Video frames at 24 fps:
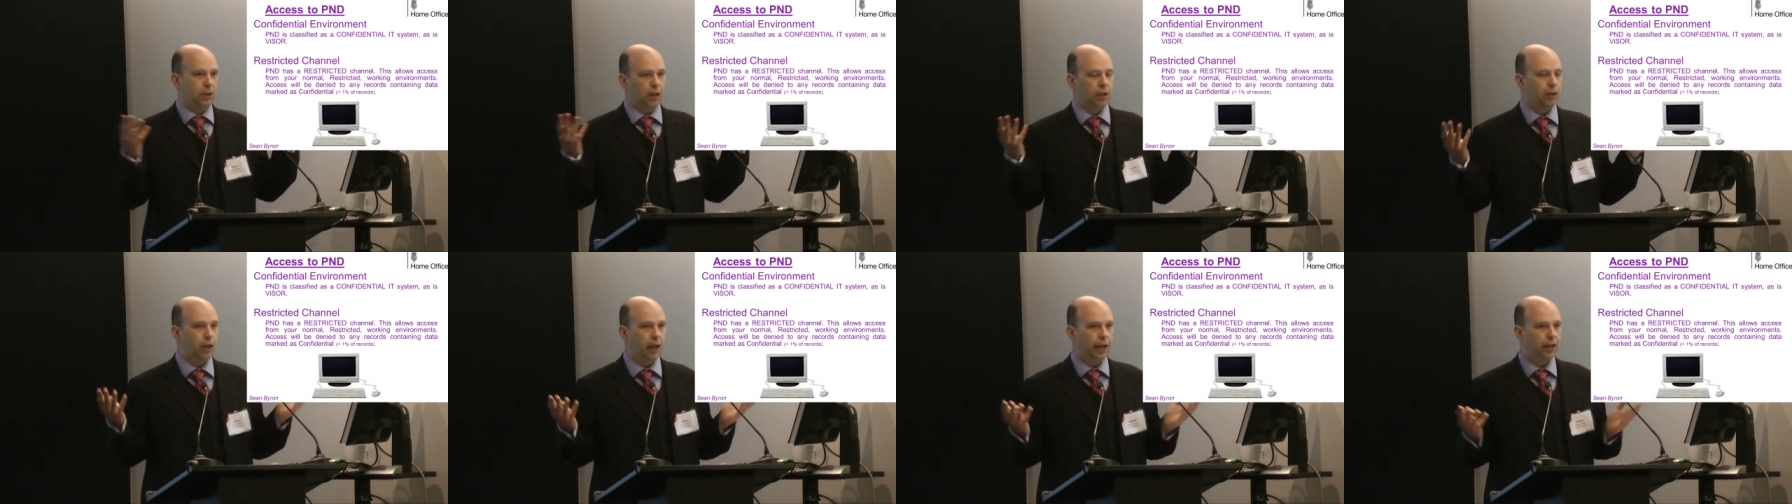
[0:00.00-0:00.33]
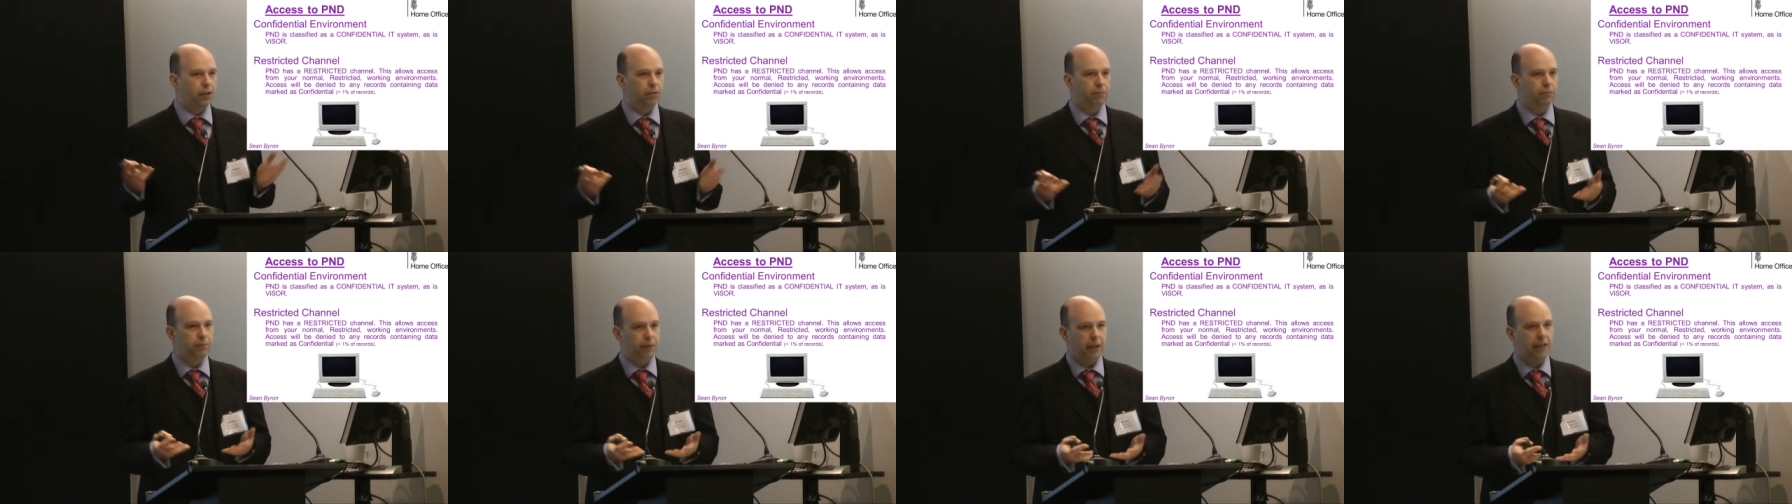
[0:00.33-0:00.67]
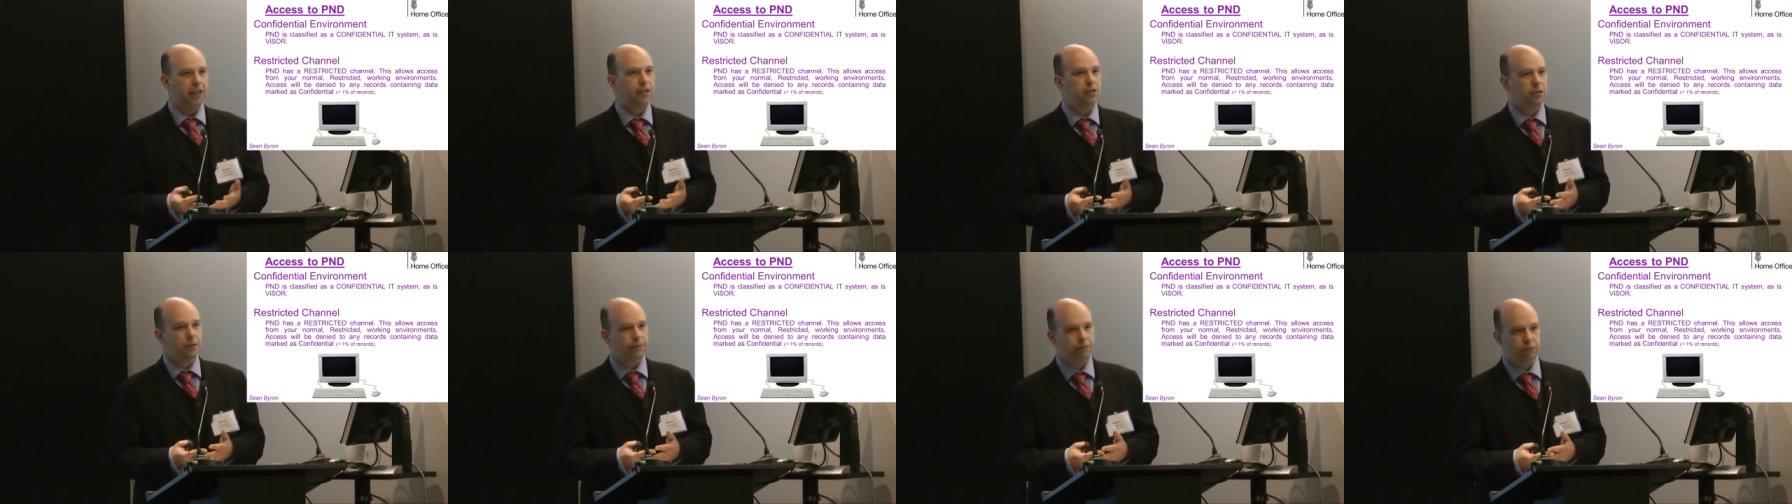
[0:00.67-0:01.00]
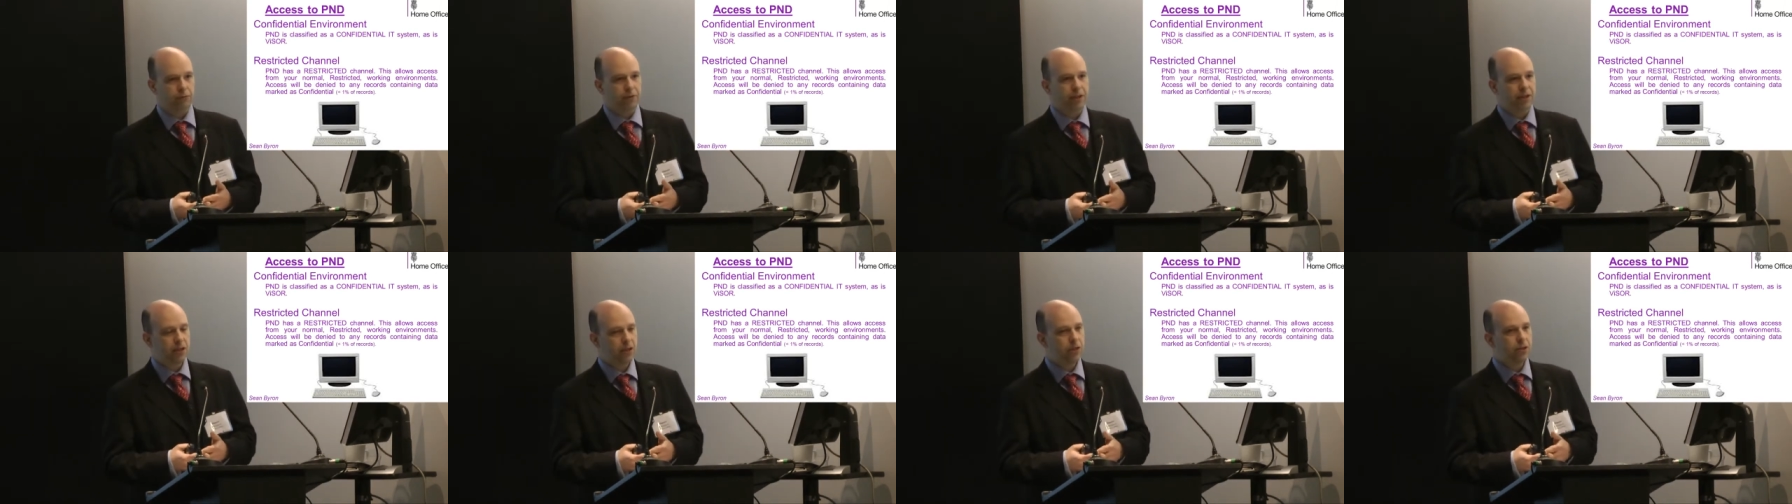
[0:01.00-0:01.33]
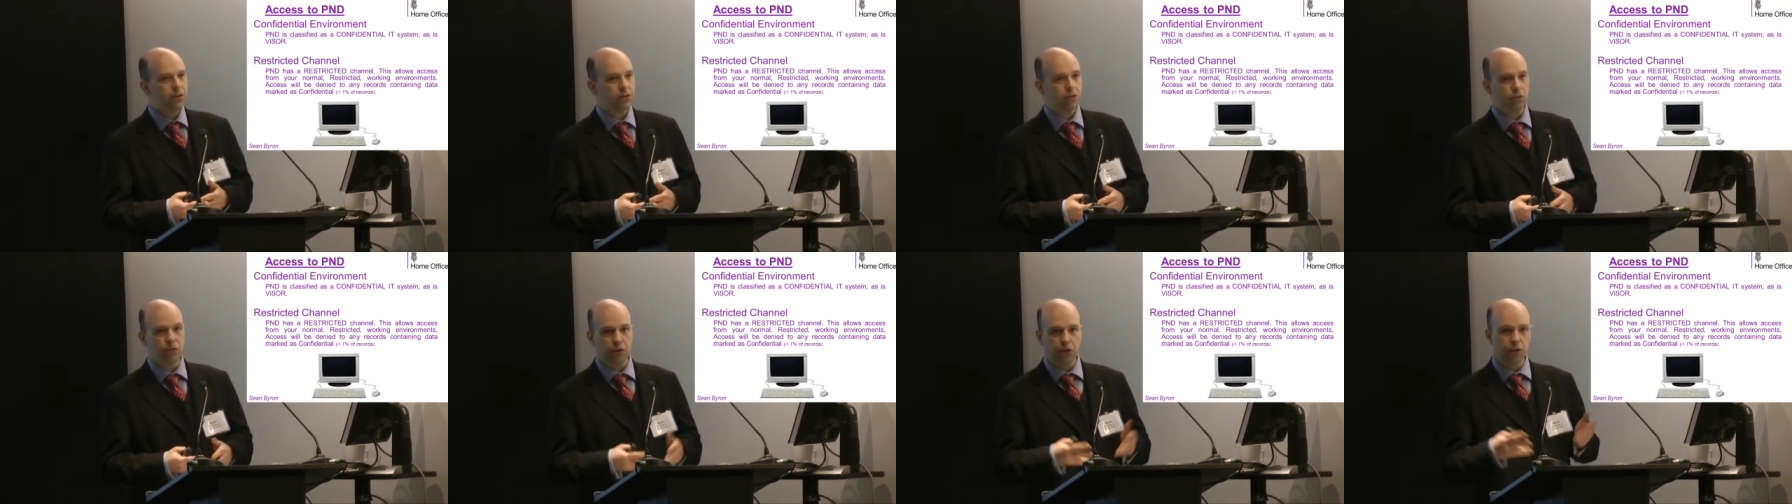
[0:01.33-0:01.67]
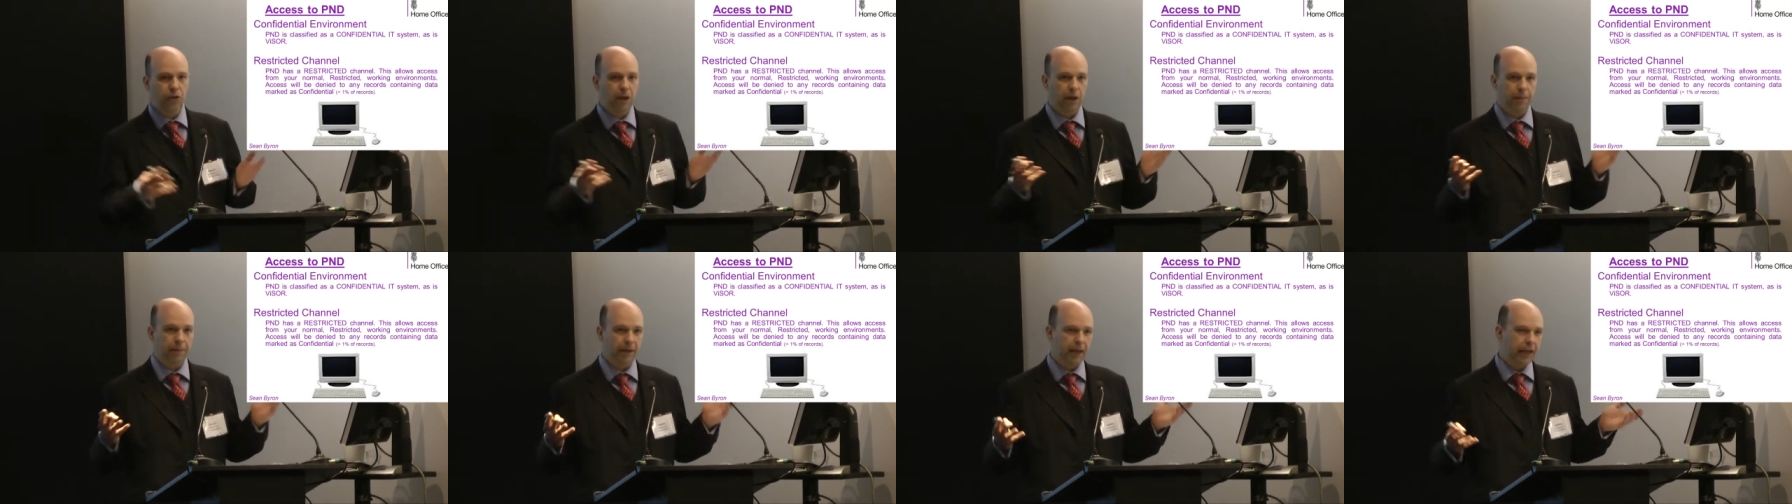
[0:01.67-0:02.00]
like police, for instance, or
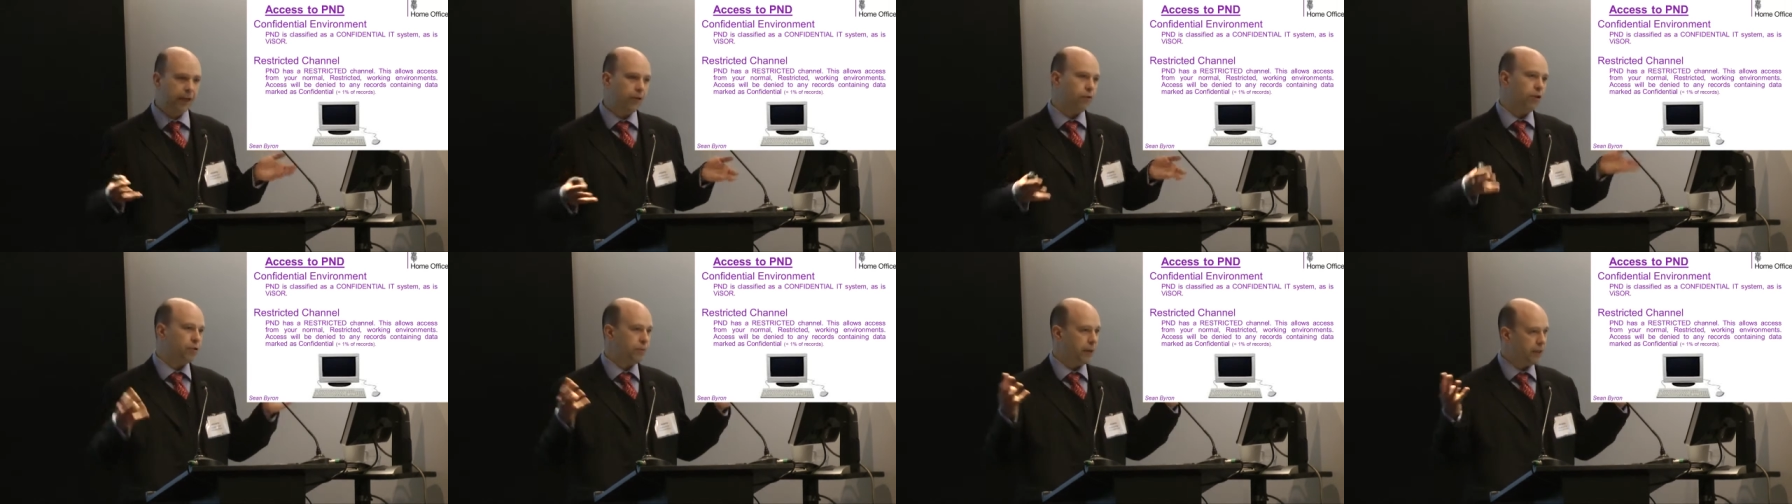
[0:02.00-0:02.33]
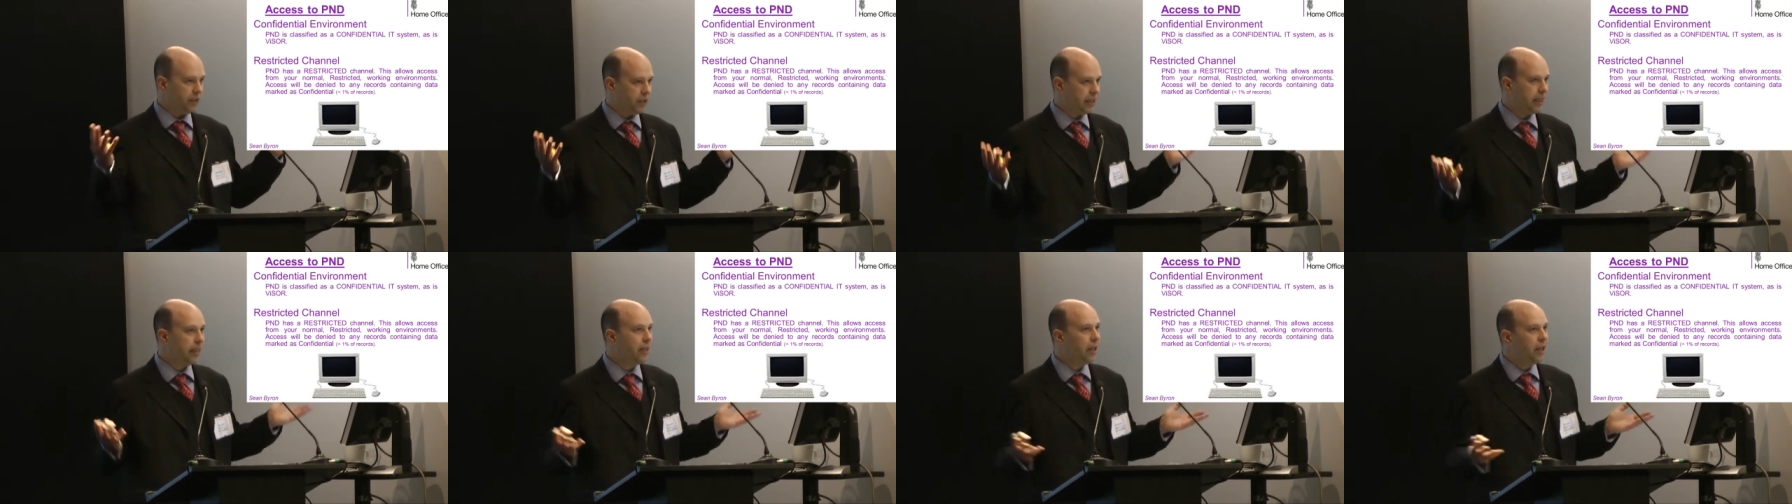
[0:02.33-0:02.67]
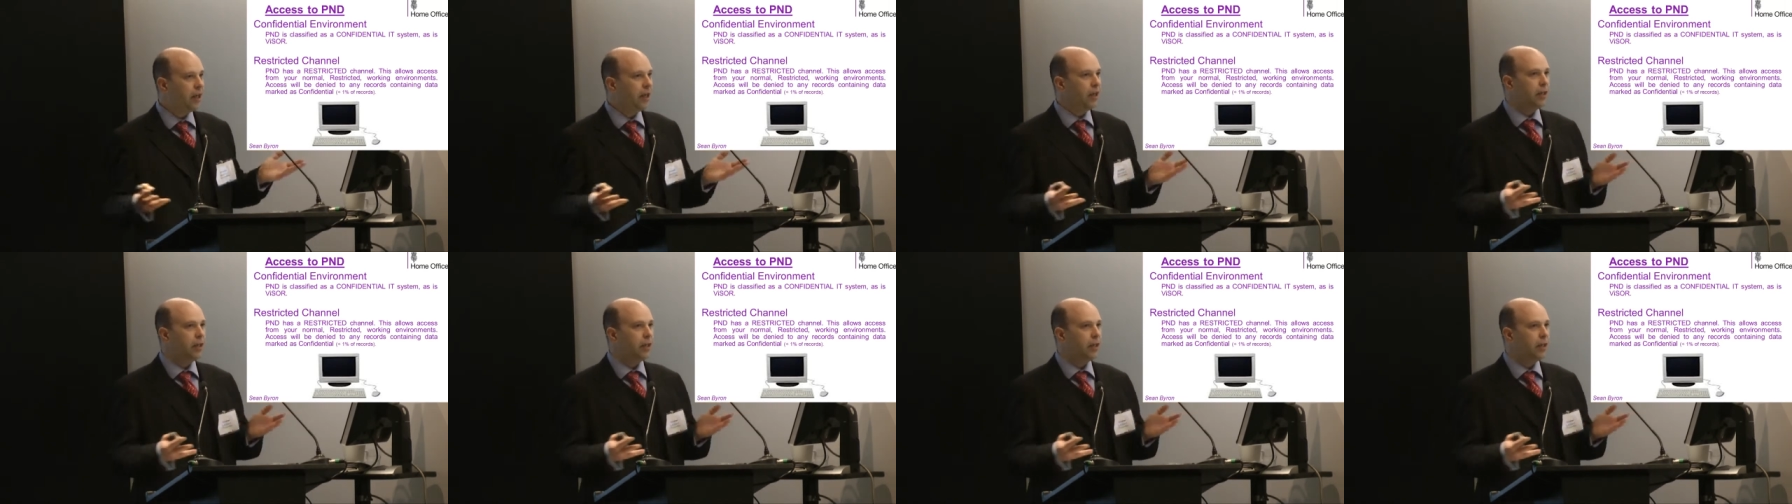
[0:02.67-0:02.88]
UKBA or HMIC,